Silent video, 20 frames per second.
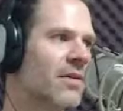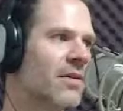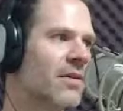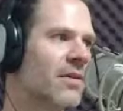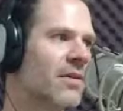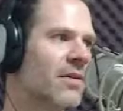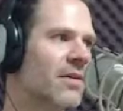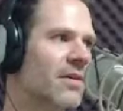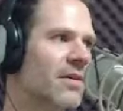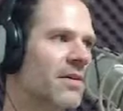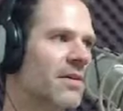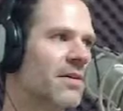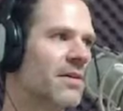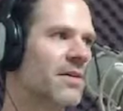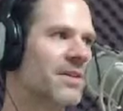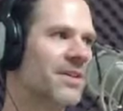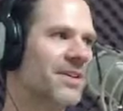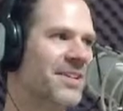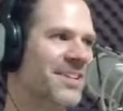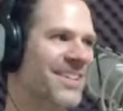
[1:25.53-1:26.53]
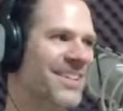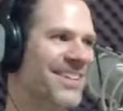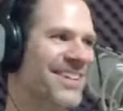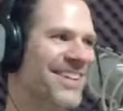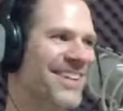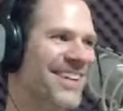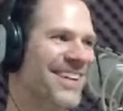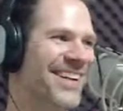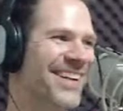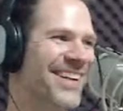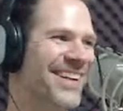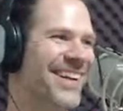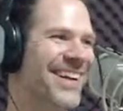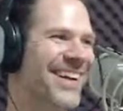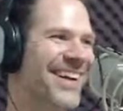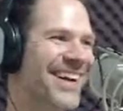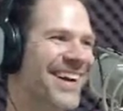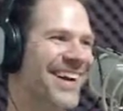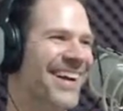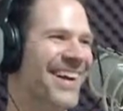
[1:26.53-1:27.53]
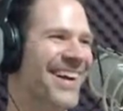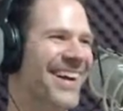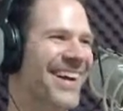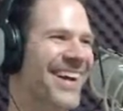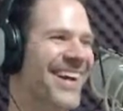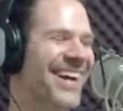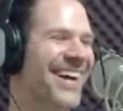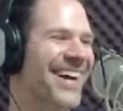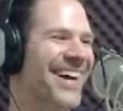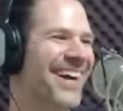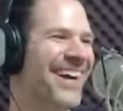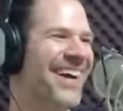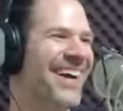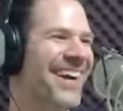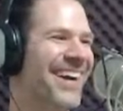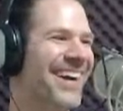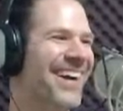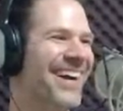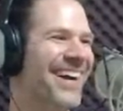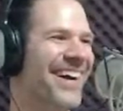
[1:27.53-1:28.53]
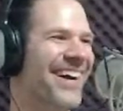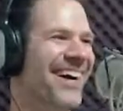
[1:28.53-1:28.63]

(not speaking)